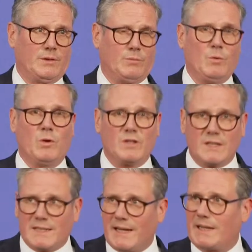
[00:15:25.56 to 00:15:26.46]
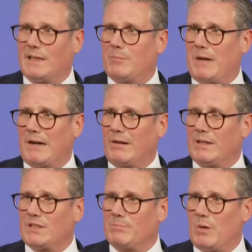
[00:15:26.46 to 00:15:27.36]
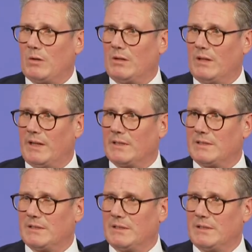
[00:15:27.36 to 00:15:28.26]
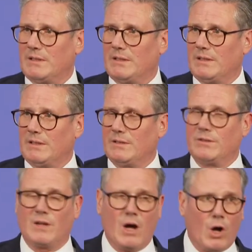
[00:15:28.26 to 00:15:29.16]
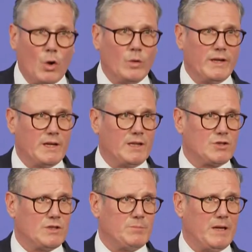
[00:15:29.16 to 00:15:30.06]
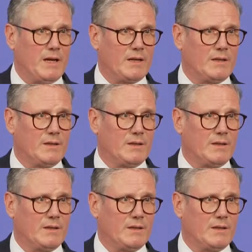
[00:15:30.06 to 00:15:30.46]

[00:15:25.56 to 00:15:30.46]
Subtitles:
We want to tackle the barriers and bottlenecks that are holding countries back.